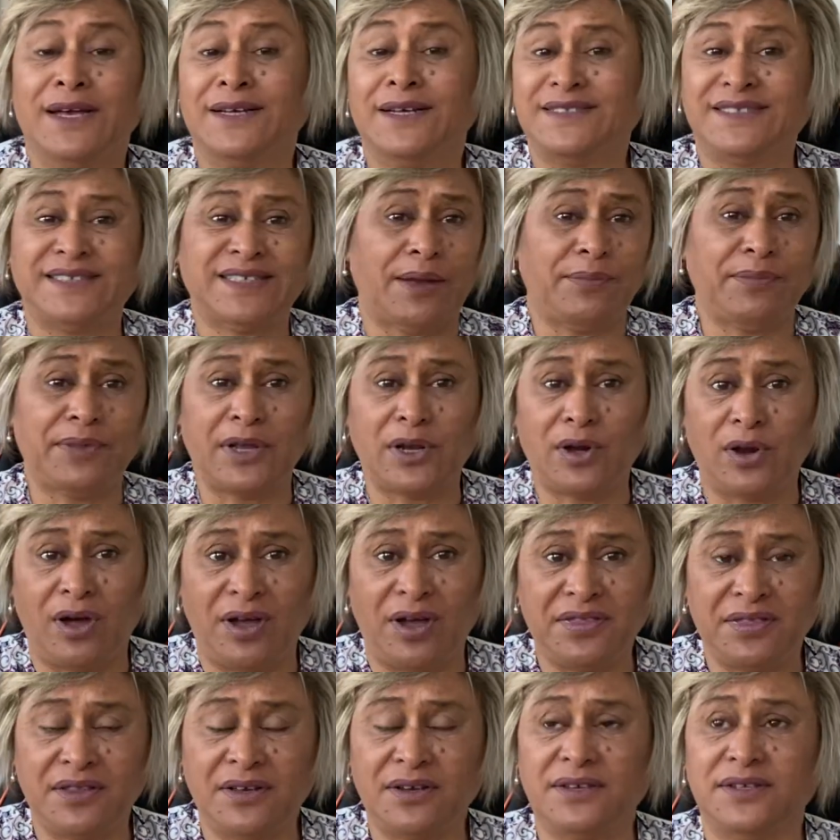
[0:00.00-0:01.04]
something
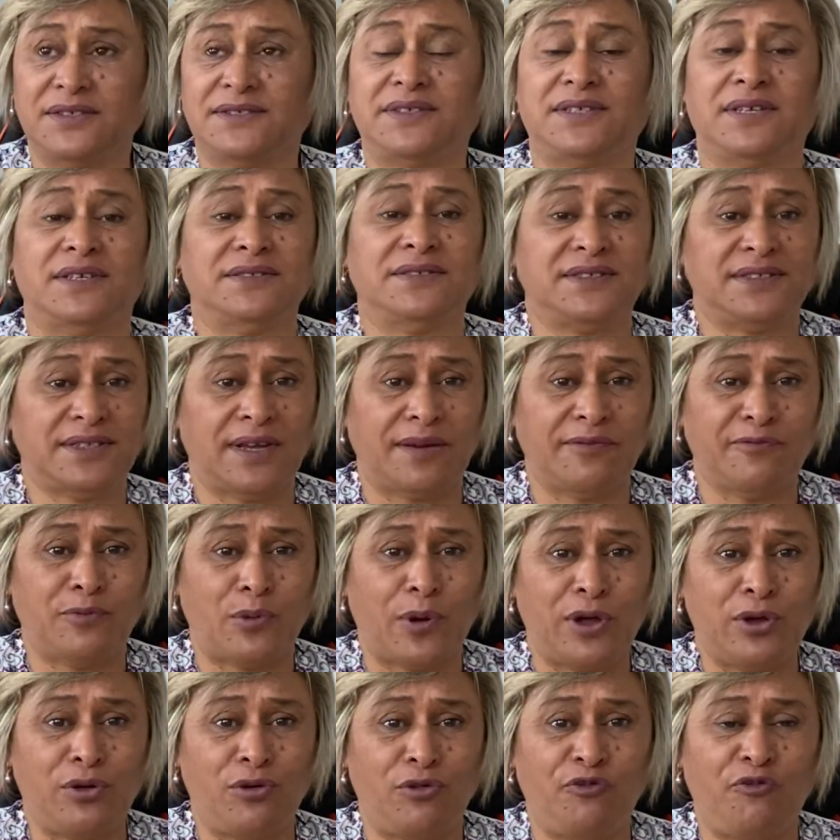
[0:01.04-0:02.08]
like this in some
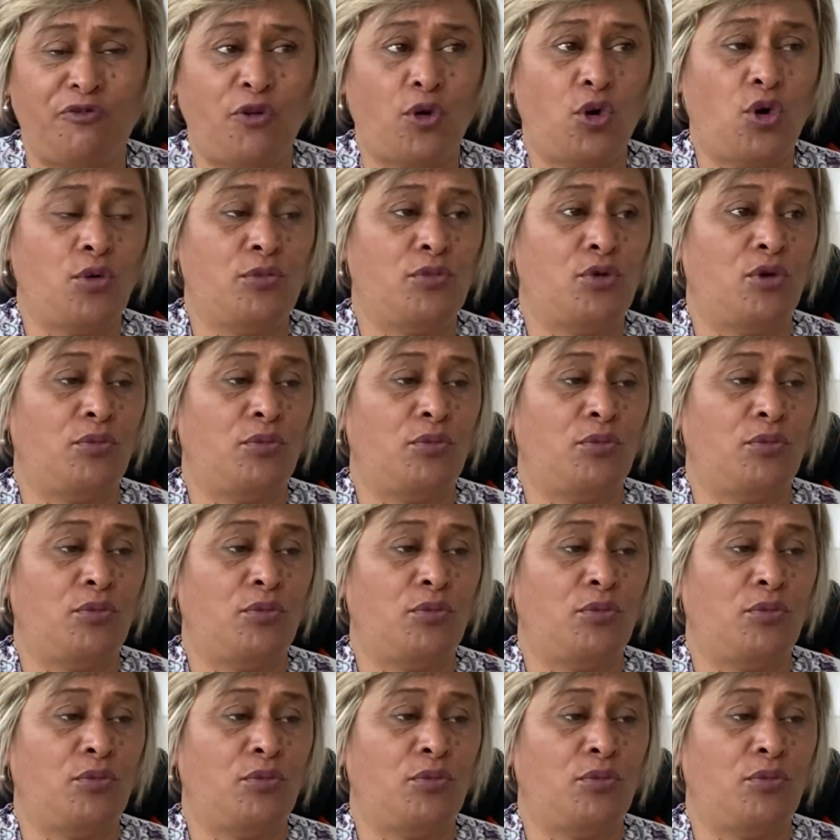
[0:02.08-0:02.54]
way or form,